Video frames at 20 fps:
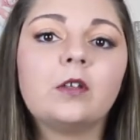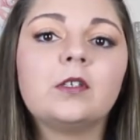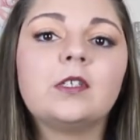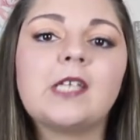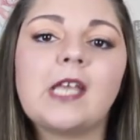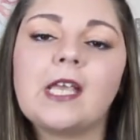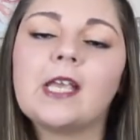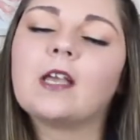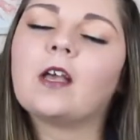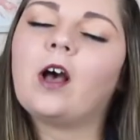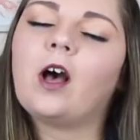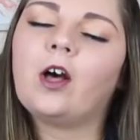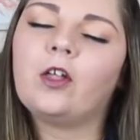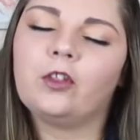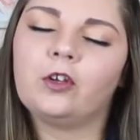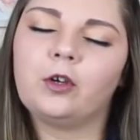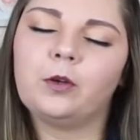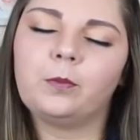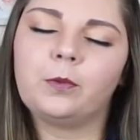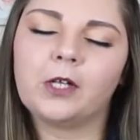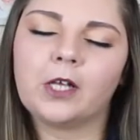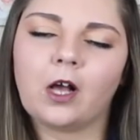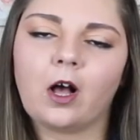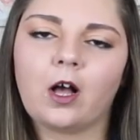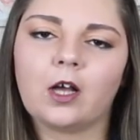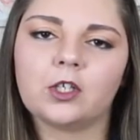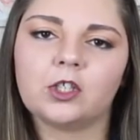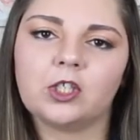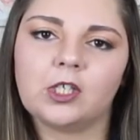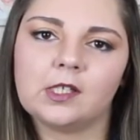take other
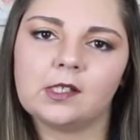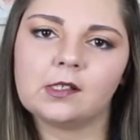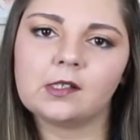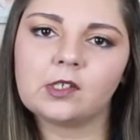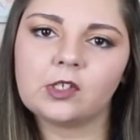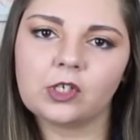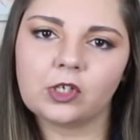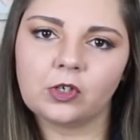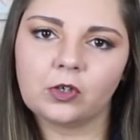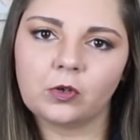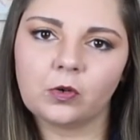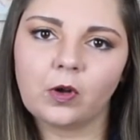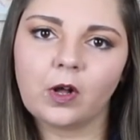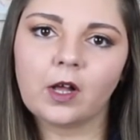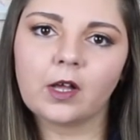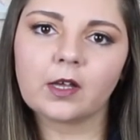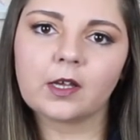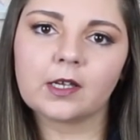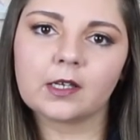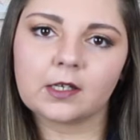precautions to